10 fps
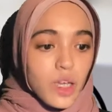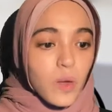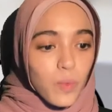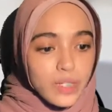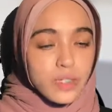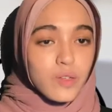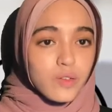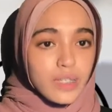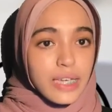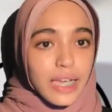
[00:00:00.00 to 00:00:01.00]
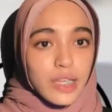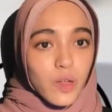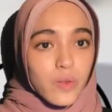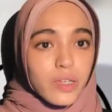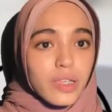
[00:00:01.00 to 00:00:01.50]
which the user can
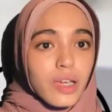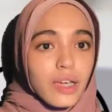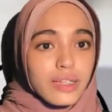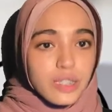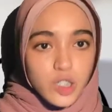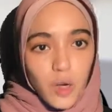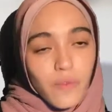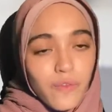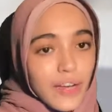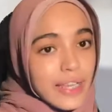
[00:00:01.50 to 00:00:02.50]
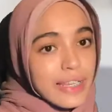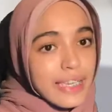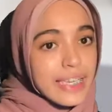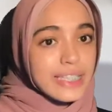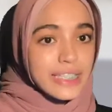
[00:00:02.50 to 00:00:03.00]
download job file
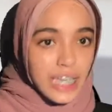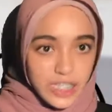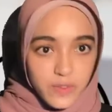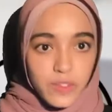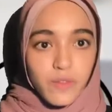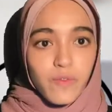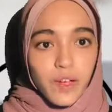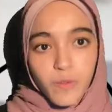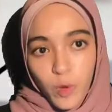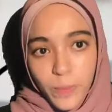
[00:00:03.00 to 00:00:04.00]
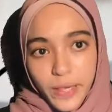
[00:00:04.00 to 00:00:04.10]
in CSV file format.